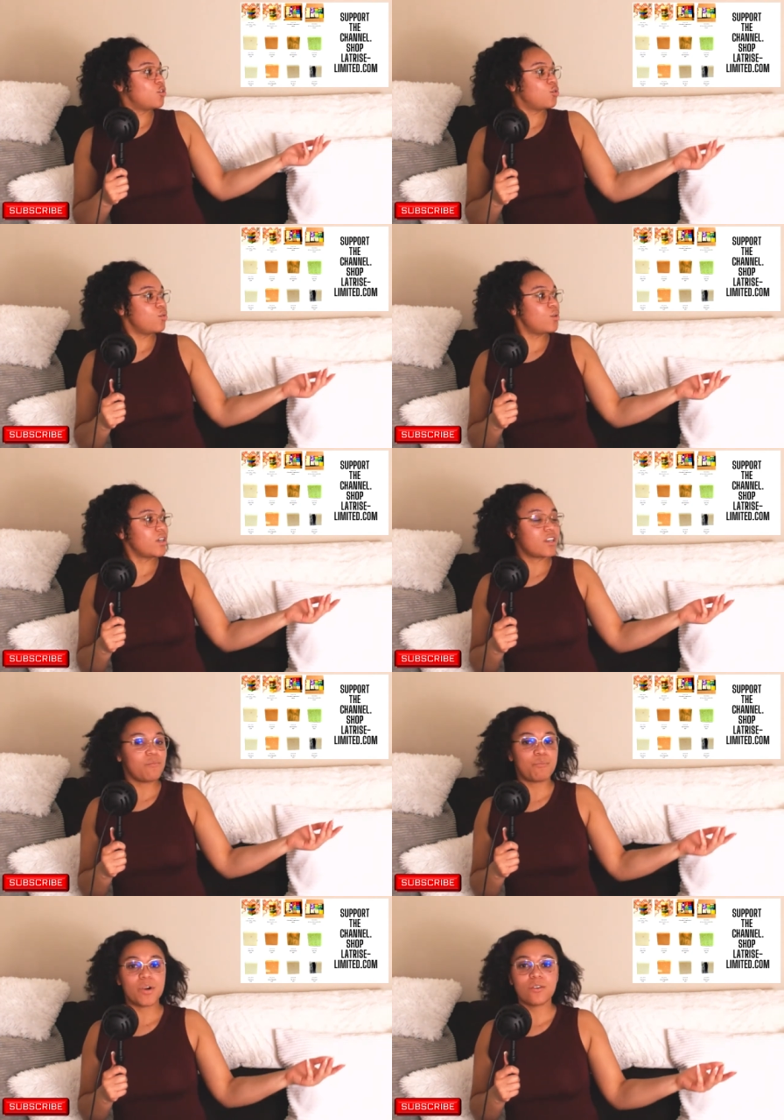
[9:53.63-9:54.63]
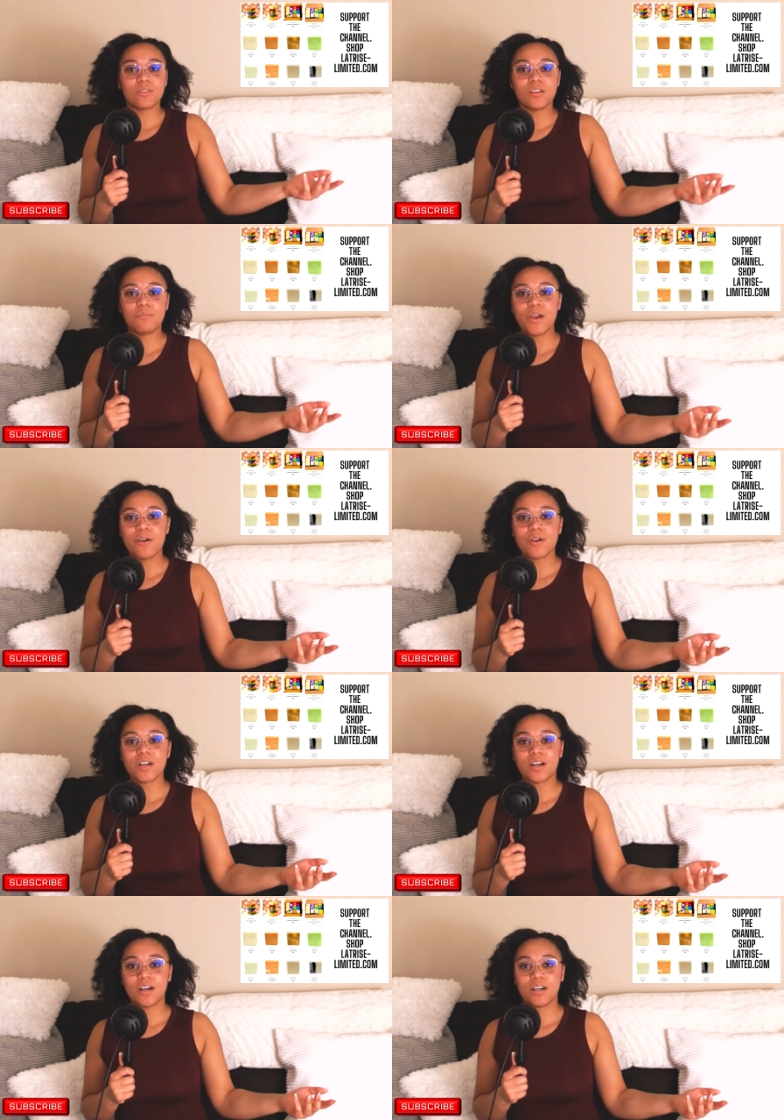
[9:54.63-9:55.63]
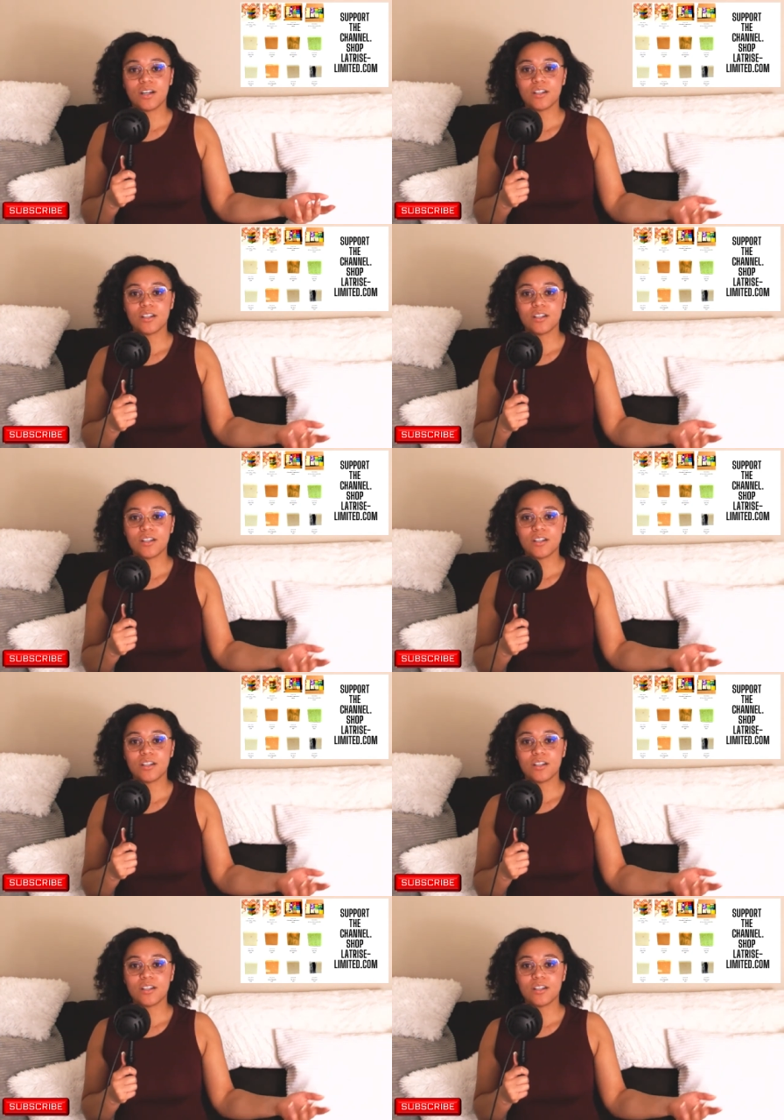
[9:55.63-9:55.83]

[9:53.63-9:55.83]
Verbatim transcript: to give birth in America?